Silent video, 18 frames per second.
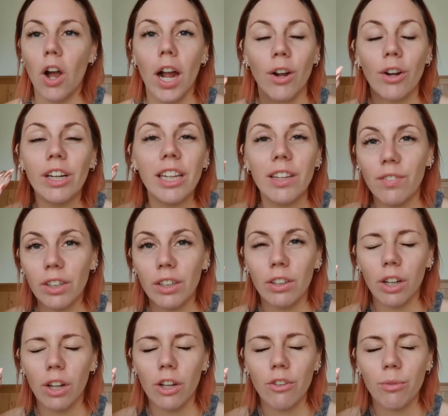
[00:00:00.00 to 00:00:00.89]
I couldn't
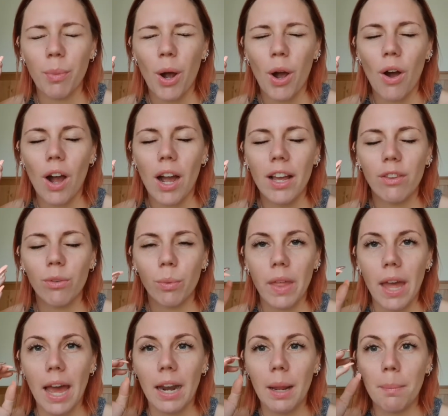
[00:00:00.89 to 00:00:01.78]
even close my eyes
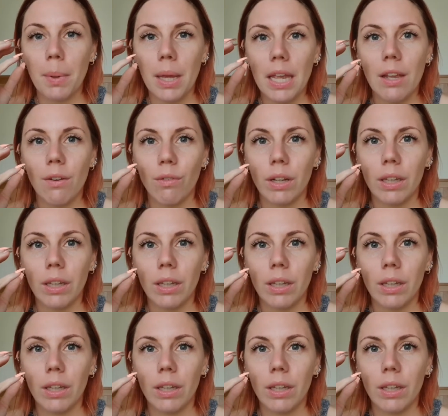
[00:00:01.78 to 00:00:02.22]
without it being